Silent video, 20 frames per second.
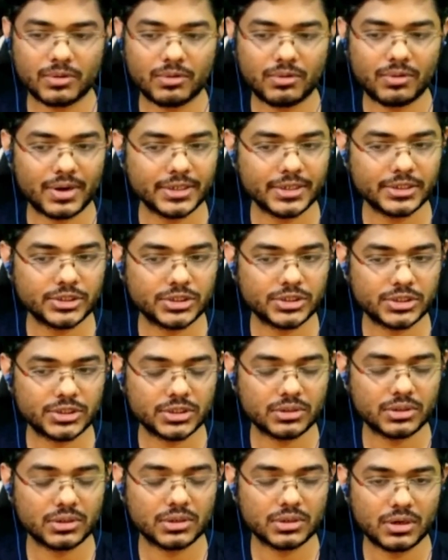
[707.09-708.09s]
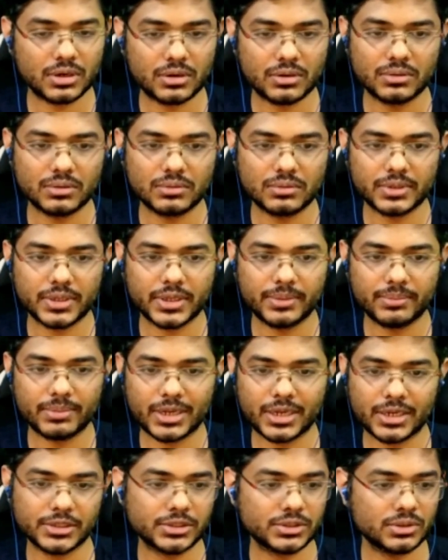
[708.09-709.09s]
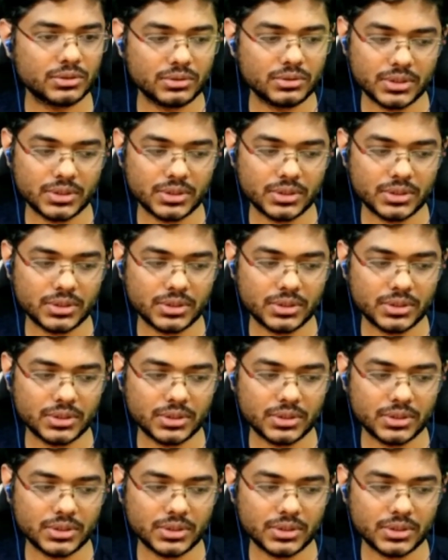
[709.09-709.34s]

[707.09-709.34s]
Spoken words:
quite sure how they managed to